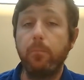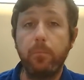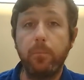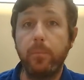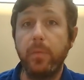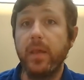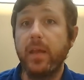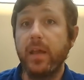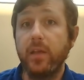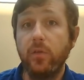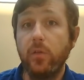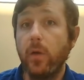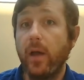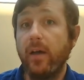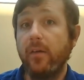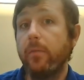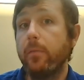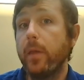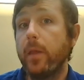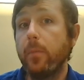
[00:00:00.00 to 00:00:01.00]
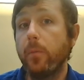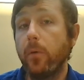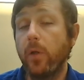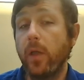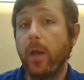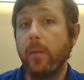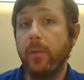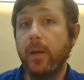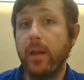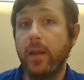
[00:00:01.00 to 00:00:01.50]
because you have people
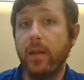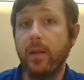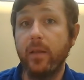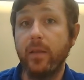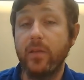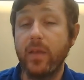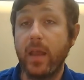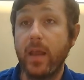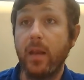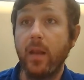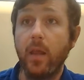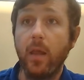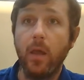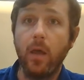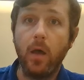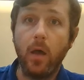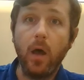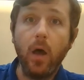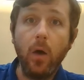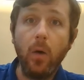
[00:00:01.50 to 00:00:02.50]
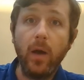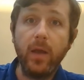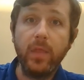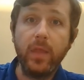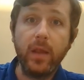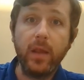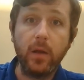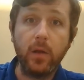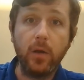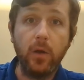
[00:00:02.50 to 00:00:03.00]
coming in and saying, oh, I
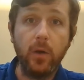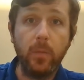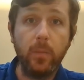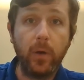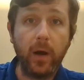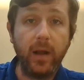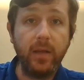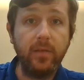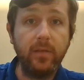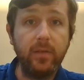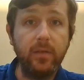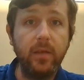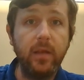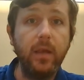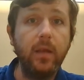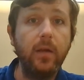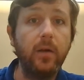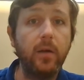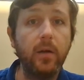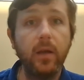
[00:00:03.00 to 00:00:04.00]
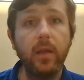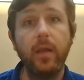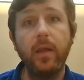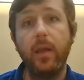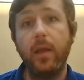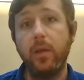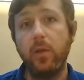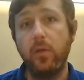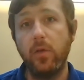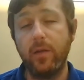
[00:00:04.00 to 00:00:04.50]
think a good price is here,
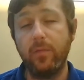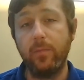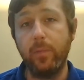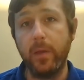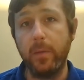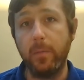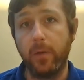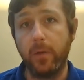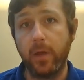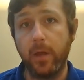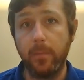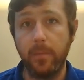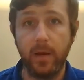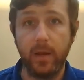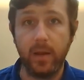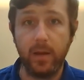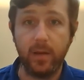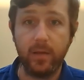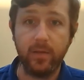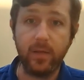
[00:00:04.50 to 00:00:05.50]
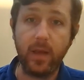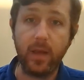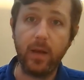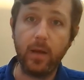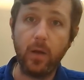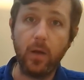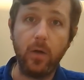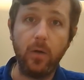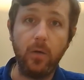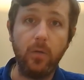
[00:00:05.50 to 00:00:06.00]
and you have people coming in and saying,
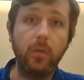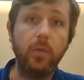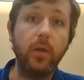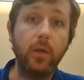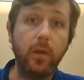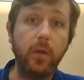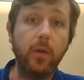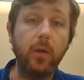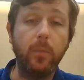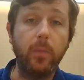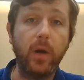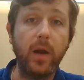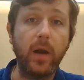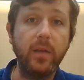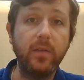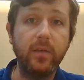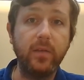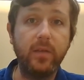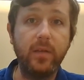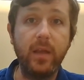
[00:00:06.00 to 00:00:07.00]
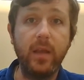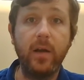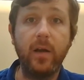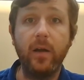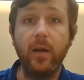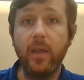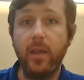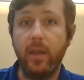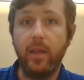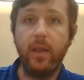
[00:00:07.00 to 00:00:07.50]
oh, the good price is
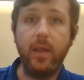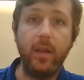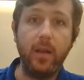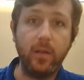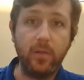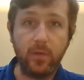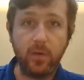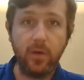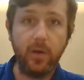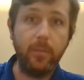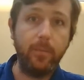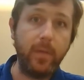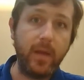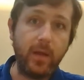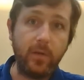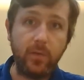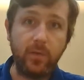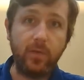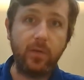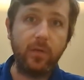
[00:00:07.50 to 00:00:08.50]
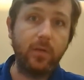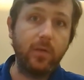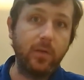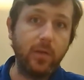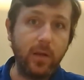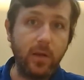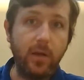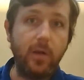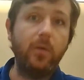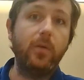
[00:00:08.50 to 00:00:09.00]
here, and it's going to bounce,
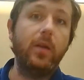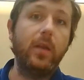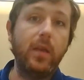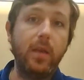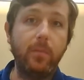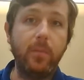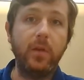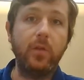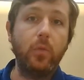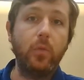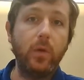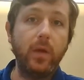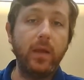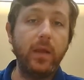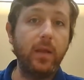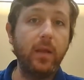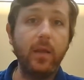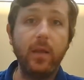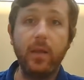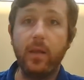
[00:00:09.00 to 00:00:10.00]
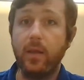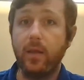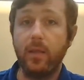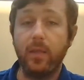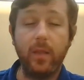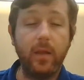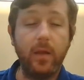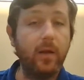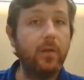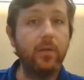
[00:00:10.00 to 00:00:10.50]
in between.
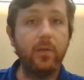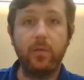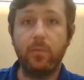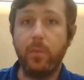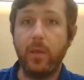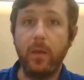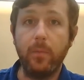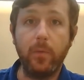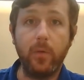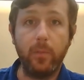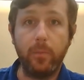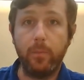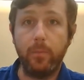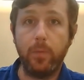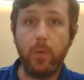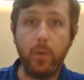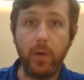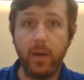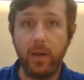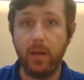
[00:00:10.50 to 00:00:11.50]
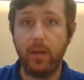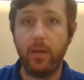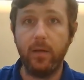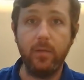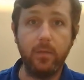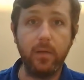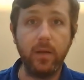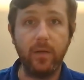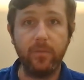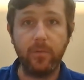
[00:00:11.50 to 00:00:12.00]
There's people
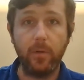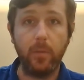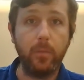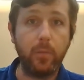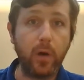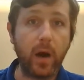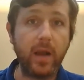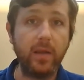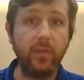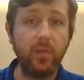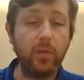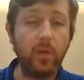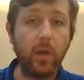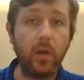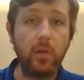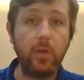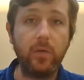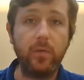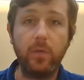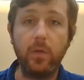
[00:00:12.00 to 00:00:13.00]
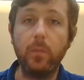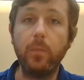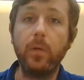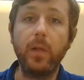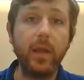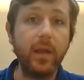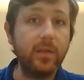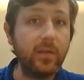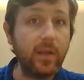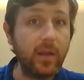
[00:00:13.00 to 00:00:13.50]
pointing different prices all over the
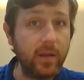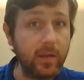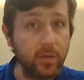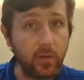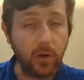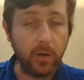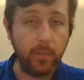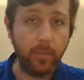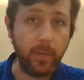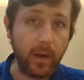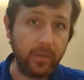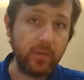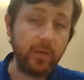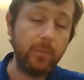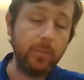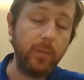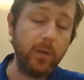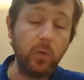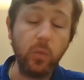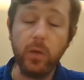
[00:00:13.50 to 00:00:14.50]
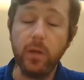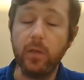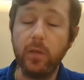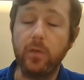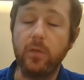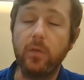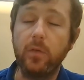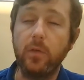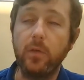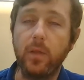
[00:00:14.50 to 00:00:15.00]
place, and it's going to bounce in between
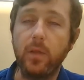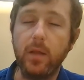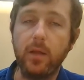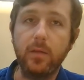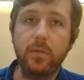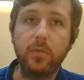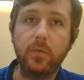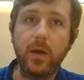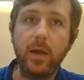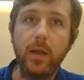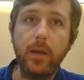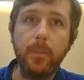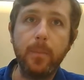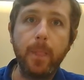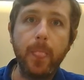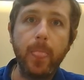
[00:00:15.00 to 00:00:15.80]
those two things, right?